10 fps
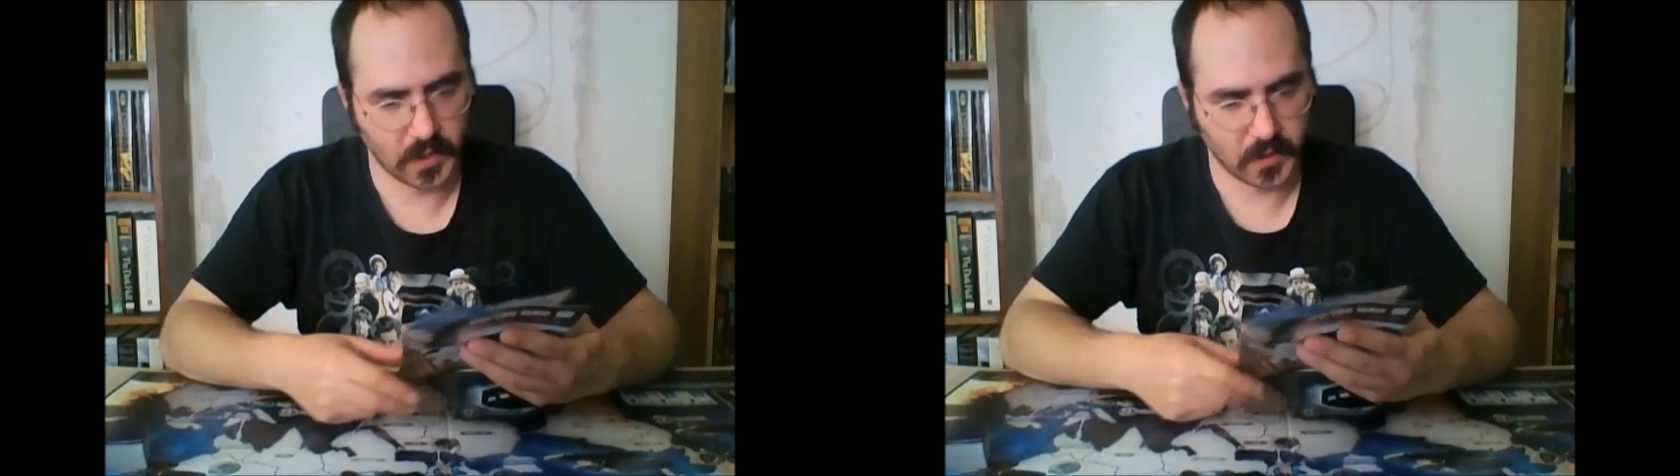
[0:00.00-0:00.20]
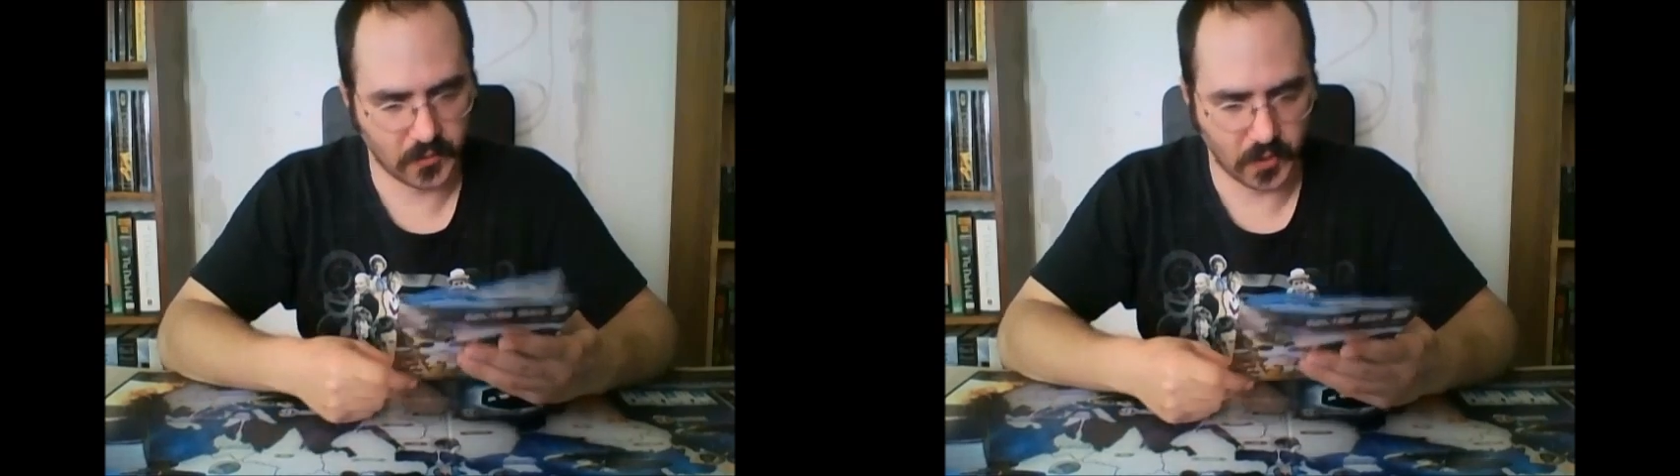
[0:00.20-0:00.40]

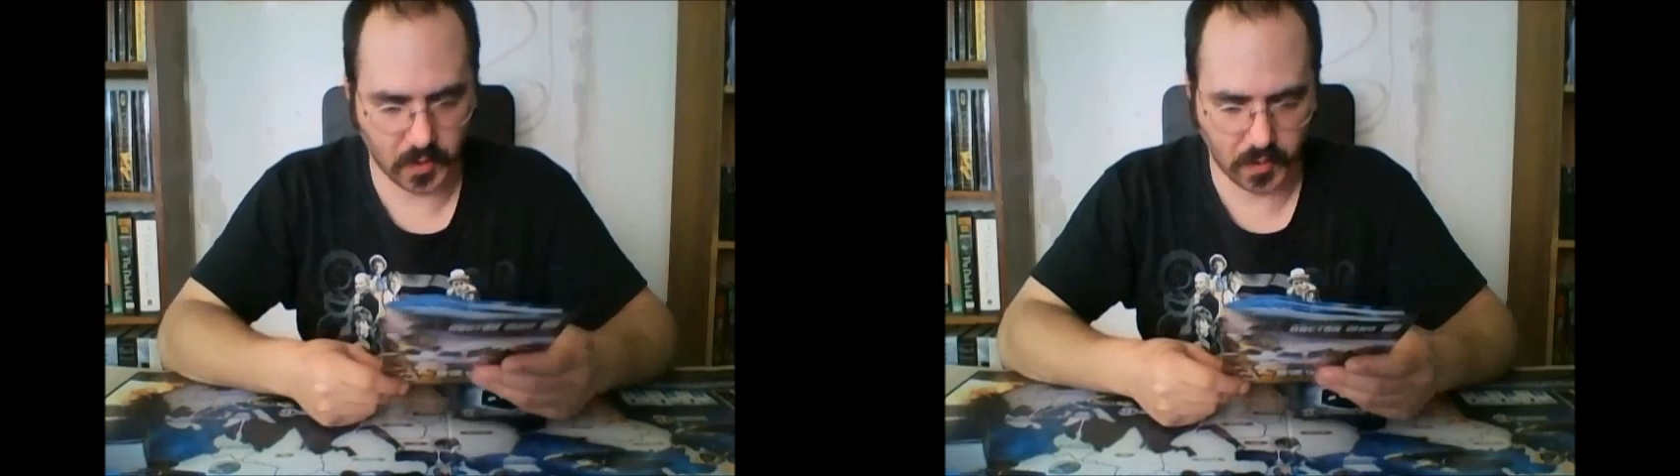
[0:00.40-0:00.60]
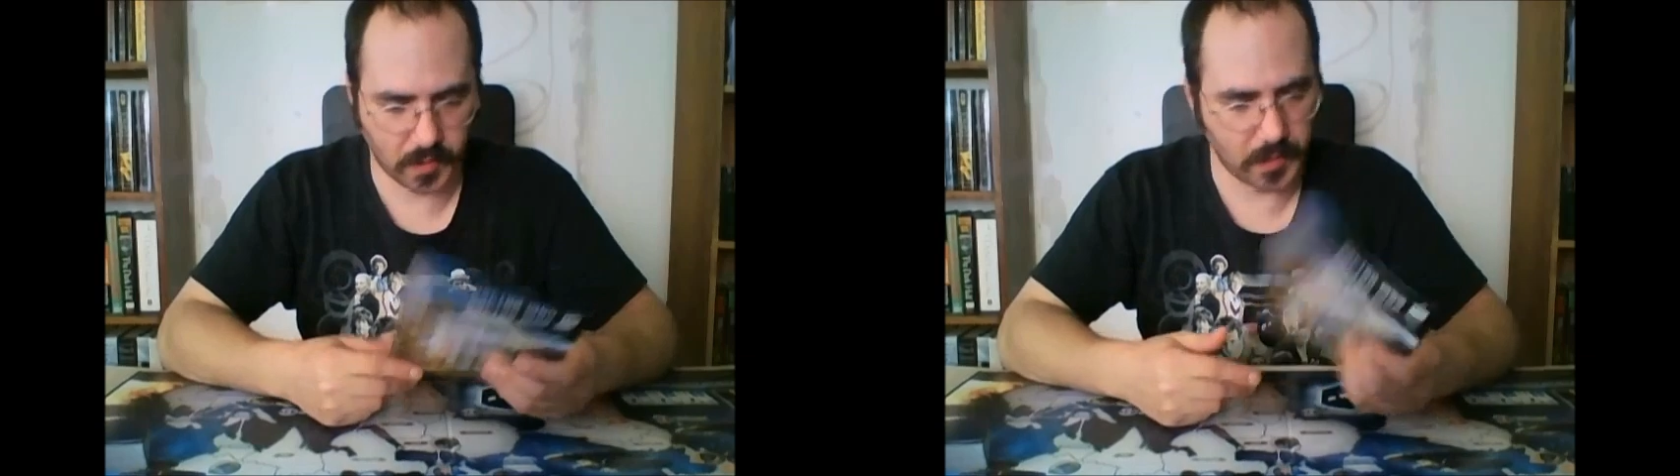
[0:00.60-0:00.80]

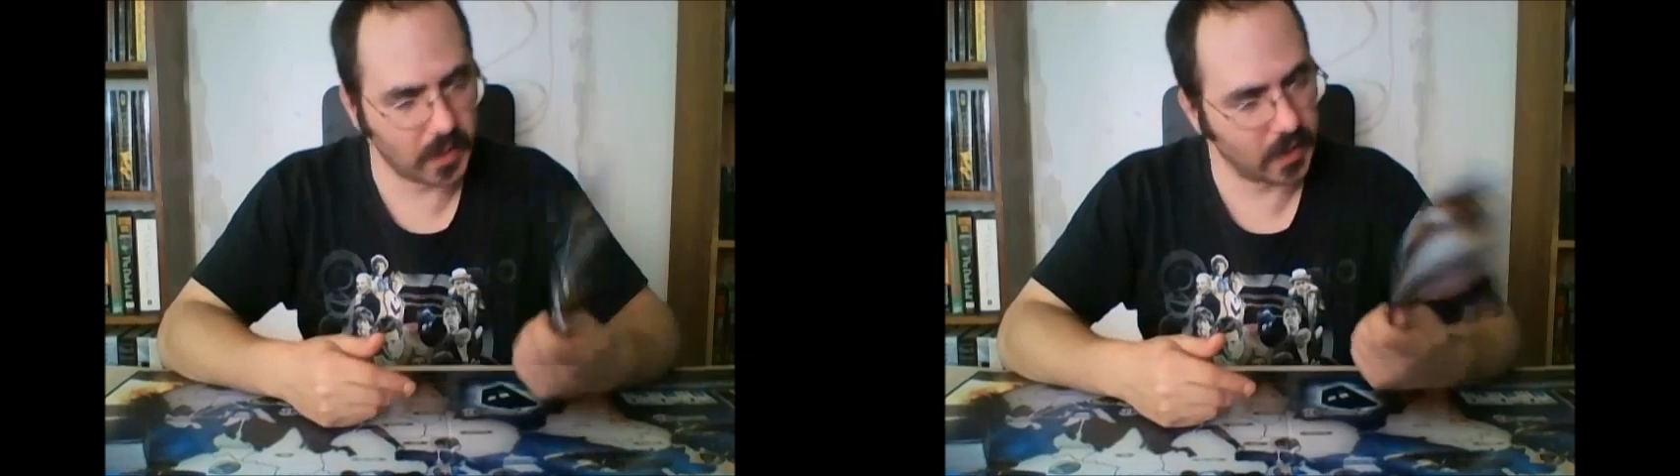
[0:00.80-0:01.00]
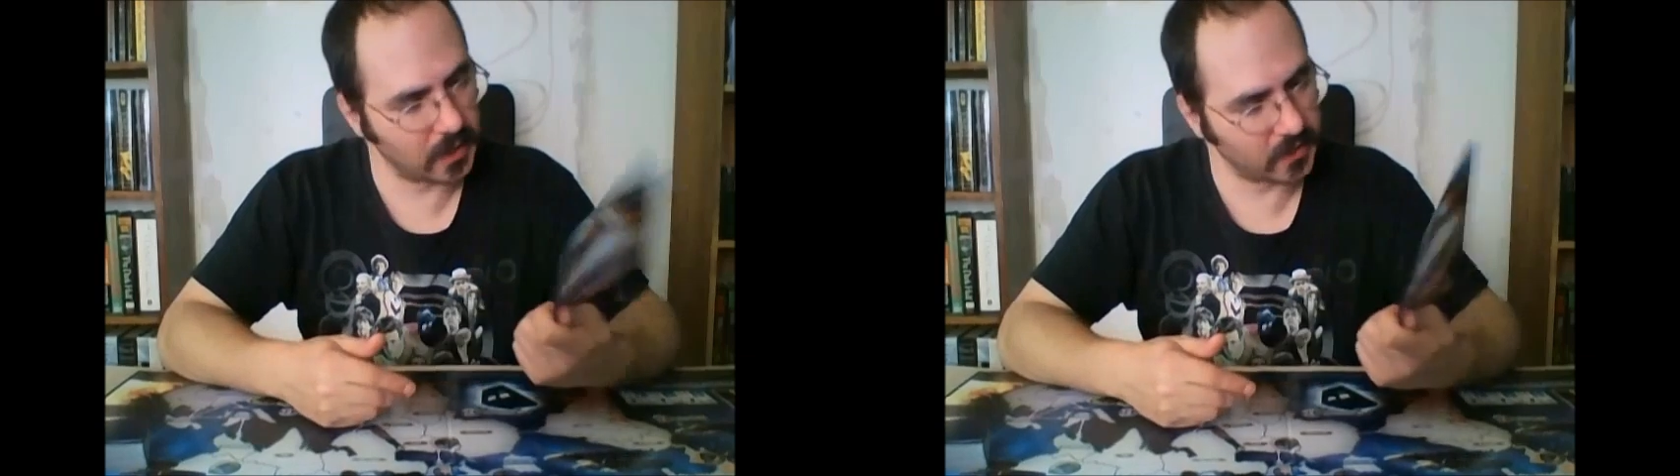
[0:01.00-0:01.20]
So, I mean,
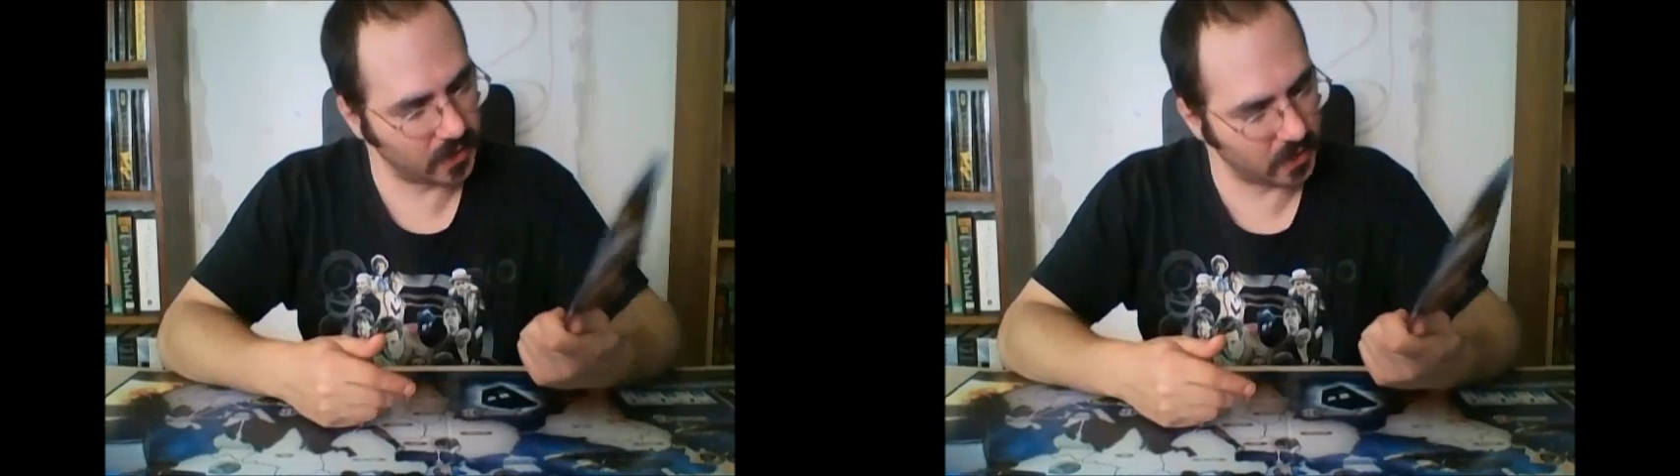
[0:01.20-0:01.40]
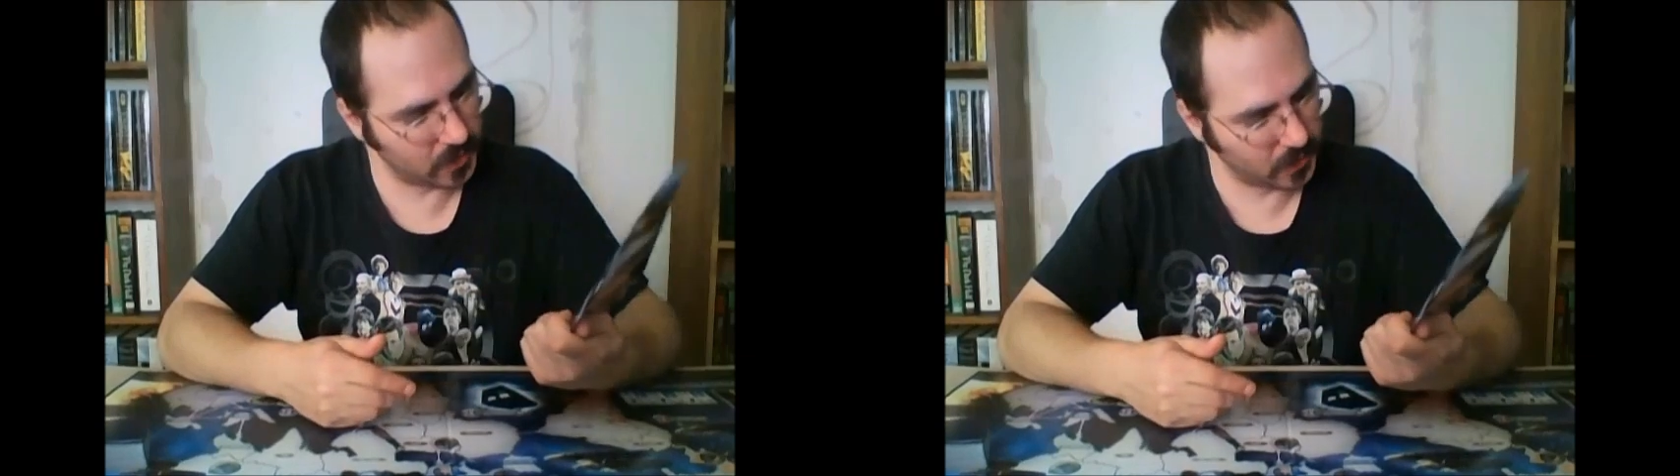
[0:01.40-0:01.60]
I guess
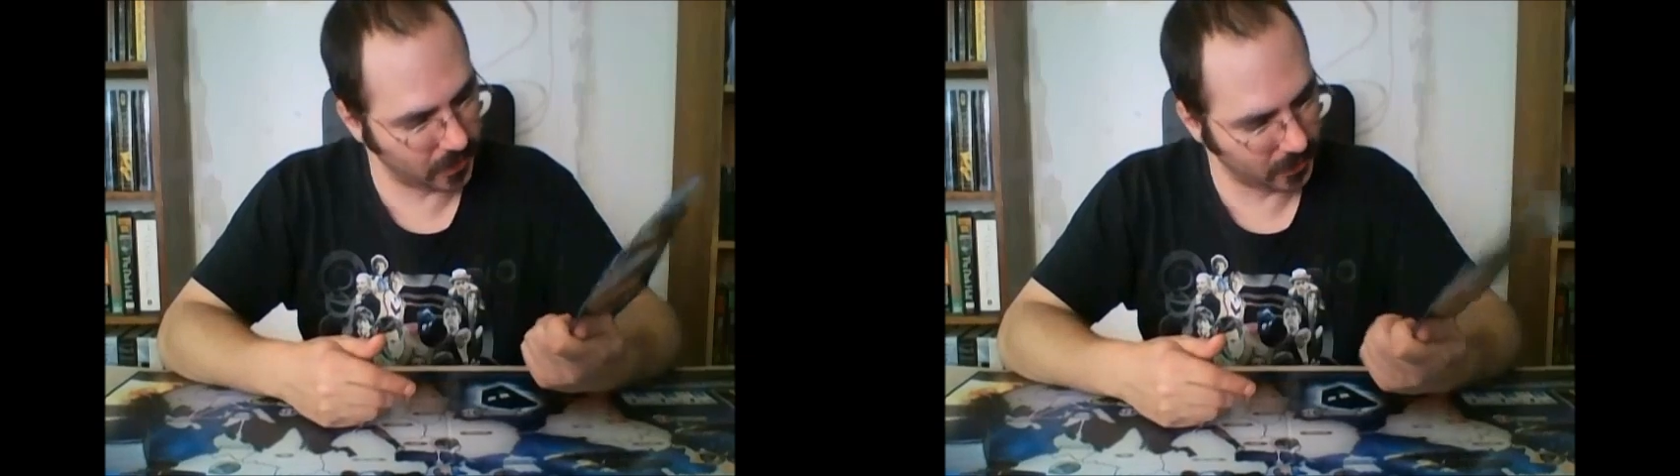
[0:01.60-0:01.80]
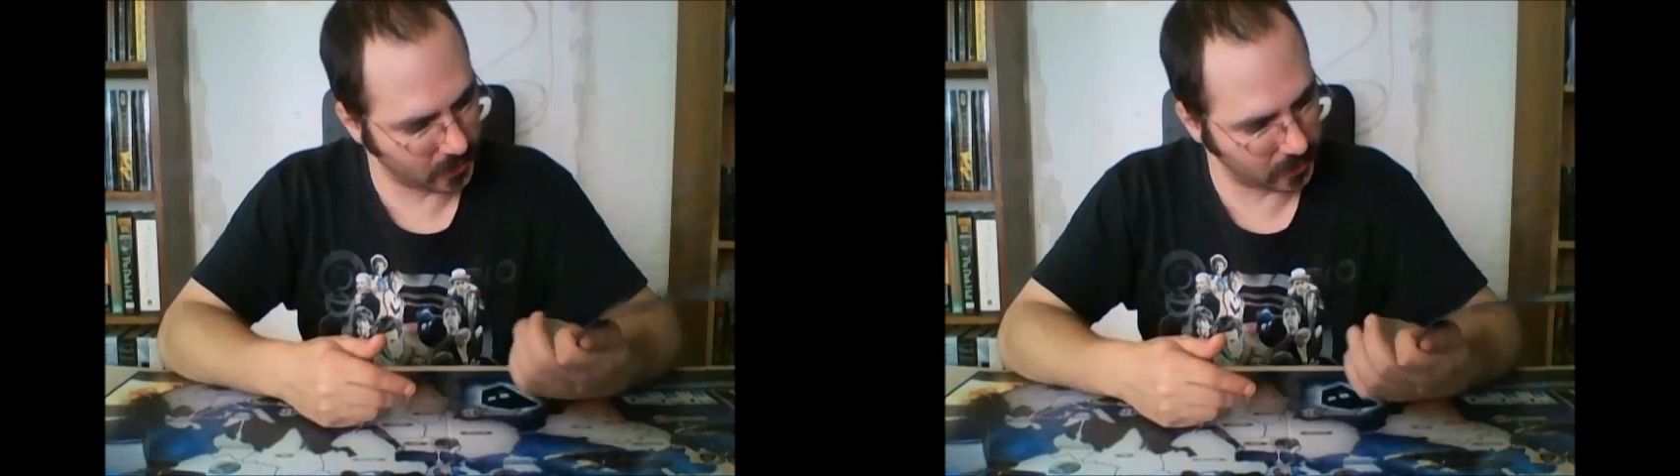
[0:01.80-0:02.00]
that's pretty
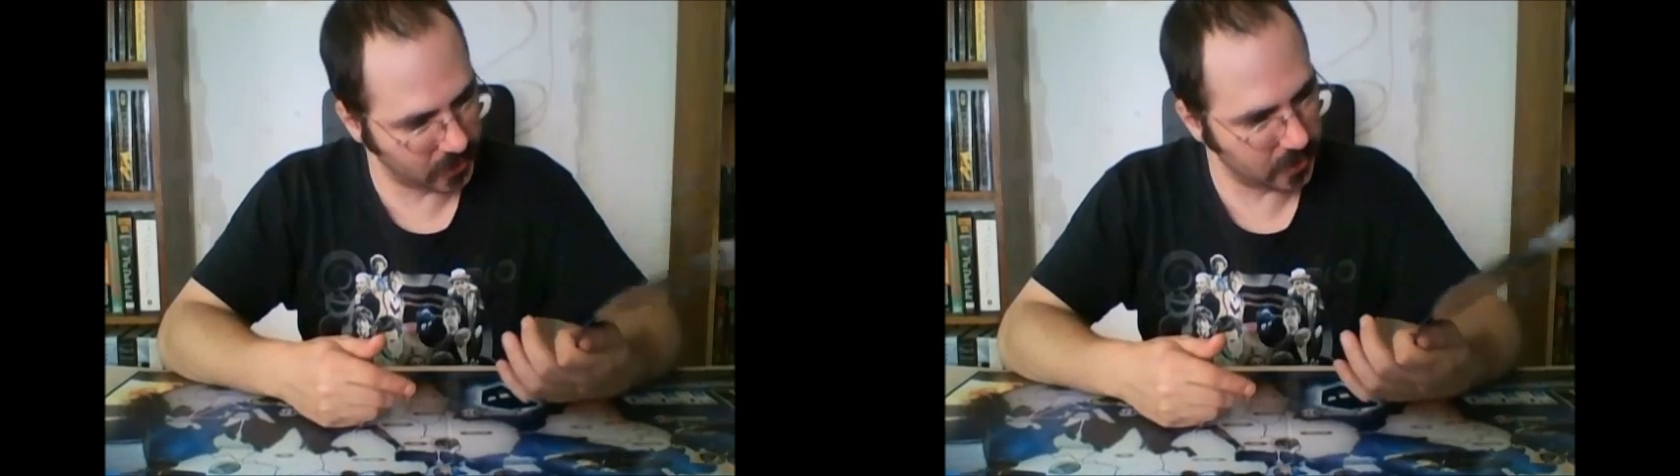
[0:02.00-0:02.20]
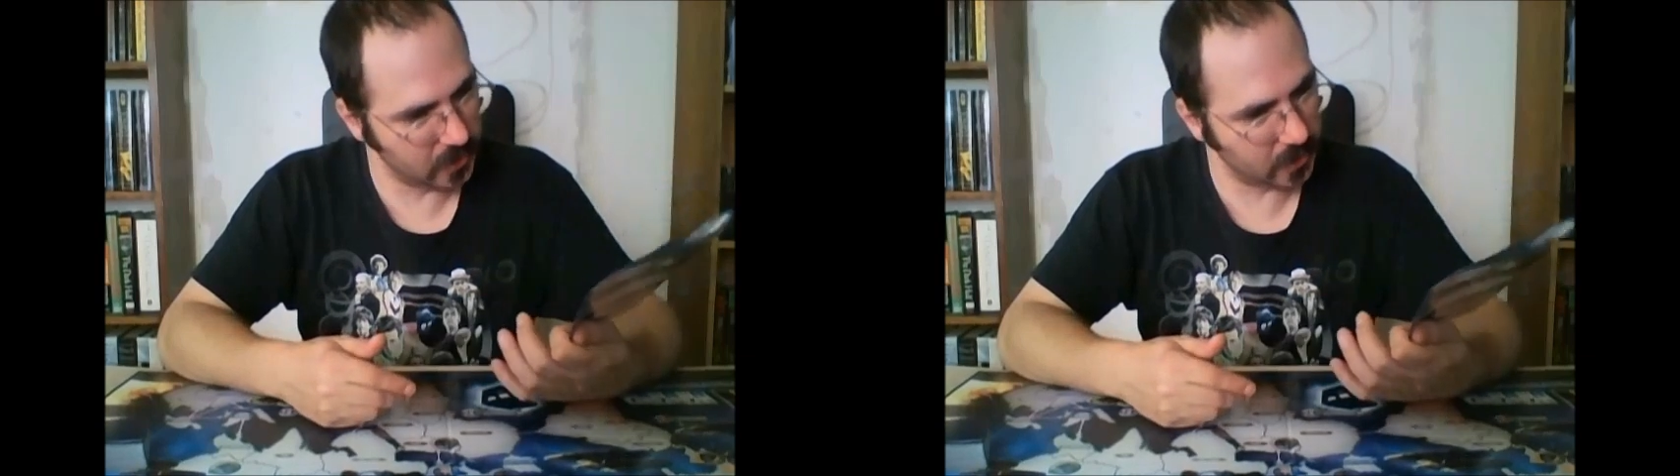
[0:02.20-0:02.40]
much it.